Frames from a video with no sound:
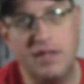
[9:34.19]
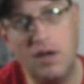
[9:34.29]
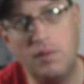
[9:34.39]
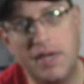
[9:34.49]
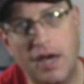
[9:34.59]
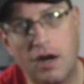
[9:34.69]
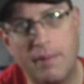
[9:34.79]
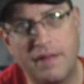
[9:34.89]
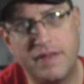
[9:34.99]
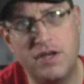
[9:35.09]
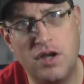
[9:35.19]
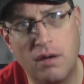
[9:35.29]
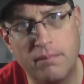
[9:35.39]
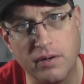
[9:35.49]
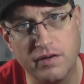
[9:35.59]
They only care about the
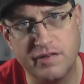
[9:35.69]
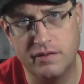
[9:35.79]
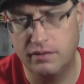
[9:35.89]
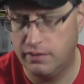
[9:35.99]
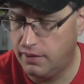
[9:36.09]
numbers.